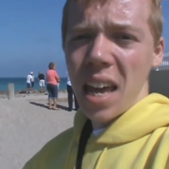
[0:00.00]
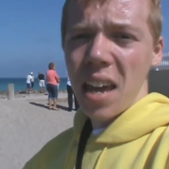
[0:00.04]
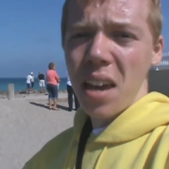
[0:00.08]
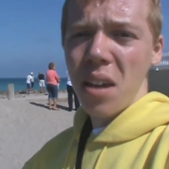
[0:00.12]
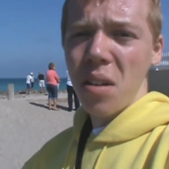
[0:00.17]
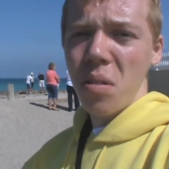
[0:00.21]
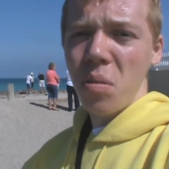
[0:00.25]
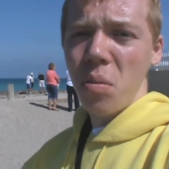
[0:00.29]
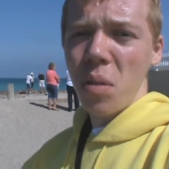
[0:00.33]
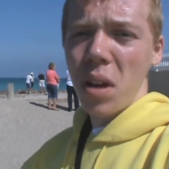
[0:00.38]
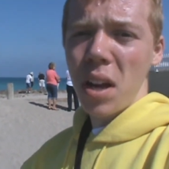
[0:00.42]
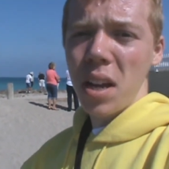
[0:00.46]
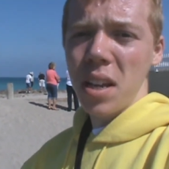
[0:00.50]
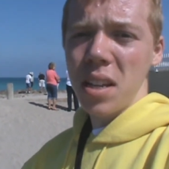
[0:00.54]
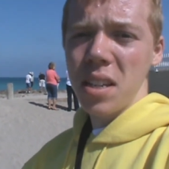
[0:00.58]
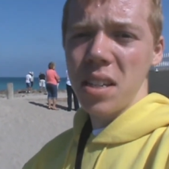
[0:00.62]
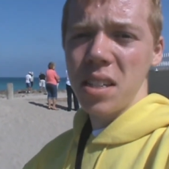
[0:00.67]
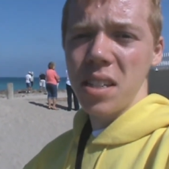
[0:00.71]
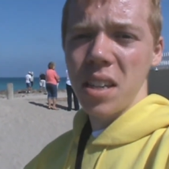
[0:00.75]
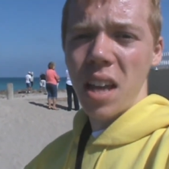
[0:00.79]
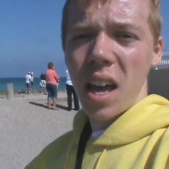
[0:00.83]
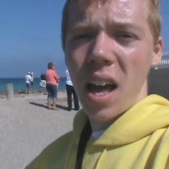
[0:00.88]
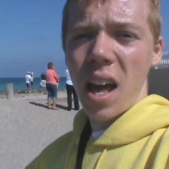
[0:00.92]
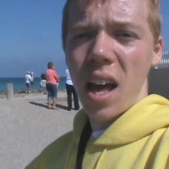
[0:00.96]
It
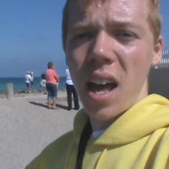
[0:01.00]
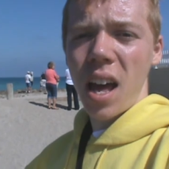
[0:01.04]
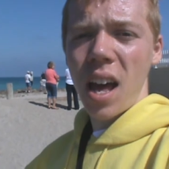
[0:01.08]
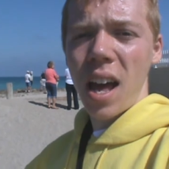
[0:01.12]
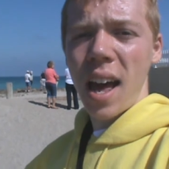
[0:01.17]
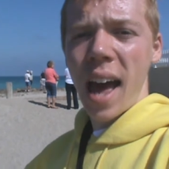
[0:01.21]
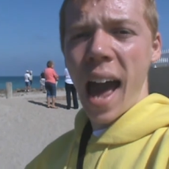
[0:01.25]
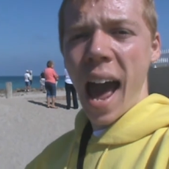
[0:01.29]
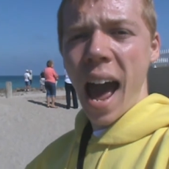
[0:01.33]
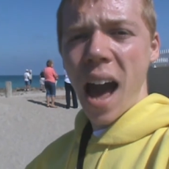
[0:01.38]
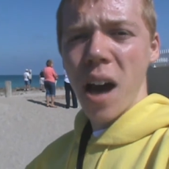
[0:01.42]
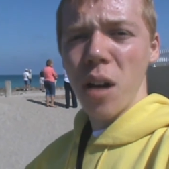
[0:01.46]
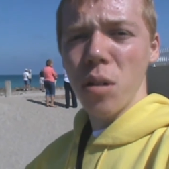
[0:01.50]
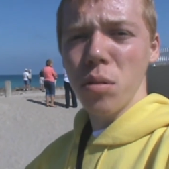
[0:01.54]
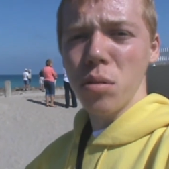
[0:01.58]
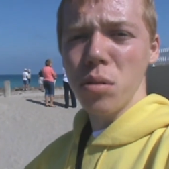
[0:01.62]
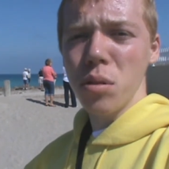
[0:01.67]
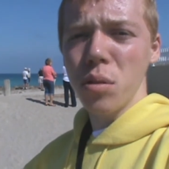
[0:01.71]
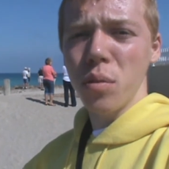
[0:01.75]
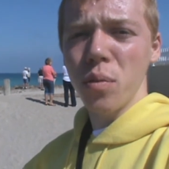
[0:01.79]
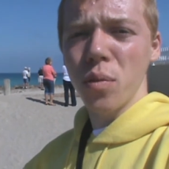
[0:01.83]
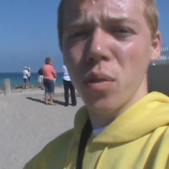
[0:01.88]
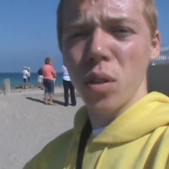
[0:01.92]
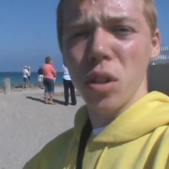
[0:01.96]
was a
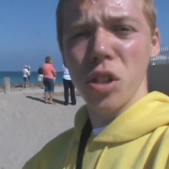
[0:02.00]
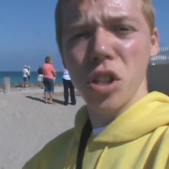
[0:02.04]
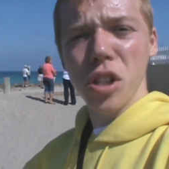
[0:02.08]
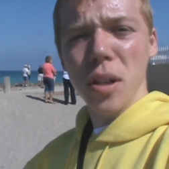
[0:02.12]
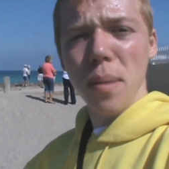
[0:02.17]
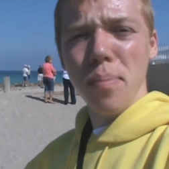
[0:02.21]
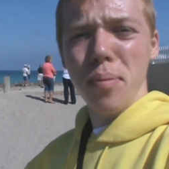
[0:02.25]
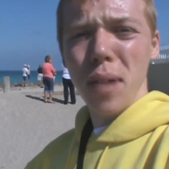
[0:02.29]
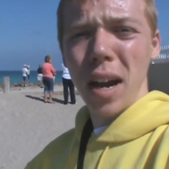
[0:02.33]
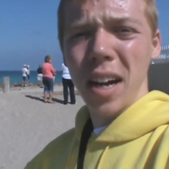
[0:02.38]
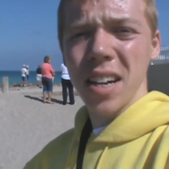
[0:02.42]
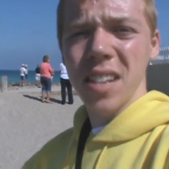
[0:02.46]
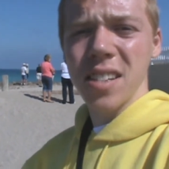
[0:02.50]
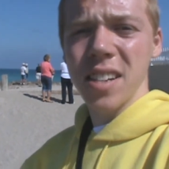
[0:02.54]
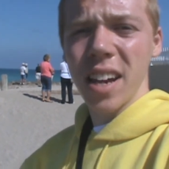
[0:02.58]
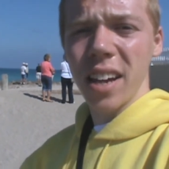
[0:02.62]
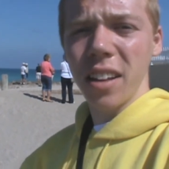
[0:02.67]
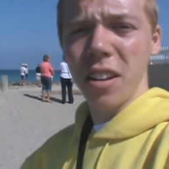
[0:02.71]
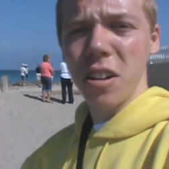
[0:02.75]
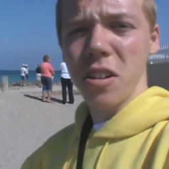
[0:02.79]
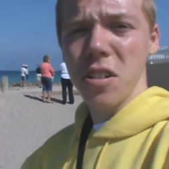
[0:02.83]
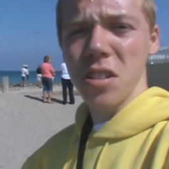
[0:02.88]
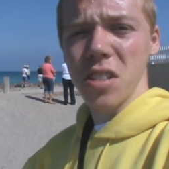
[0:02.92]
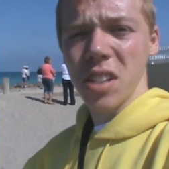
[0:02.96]
house for shipwrecked
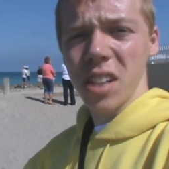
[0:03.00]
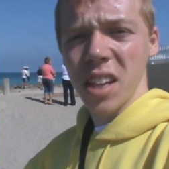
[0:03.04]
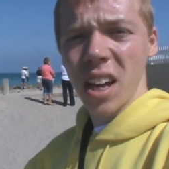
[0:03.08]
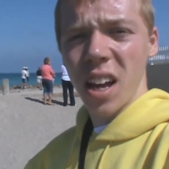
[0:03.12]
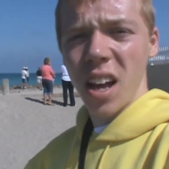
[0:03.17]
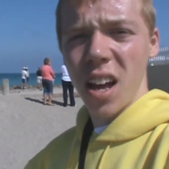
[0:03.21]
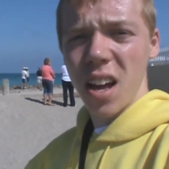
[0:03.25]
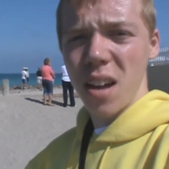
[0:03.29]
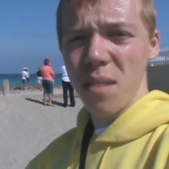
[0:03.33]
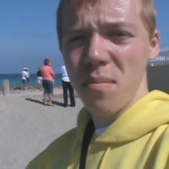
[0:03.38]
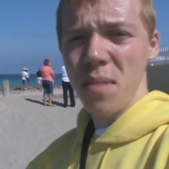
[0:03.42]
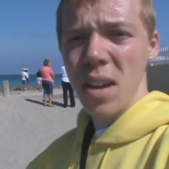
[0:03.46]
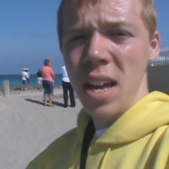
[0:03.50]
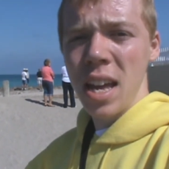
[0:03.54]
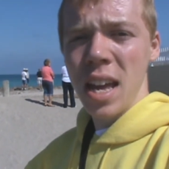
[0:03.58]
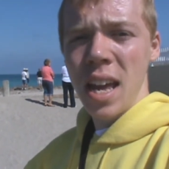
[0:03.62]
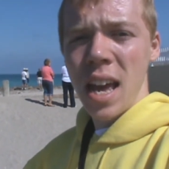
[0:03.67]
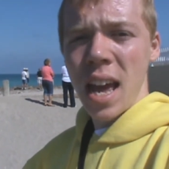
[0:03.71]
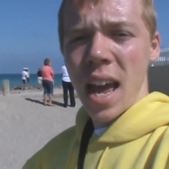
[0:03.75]
sailors to come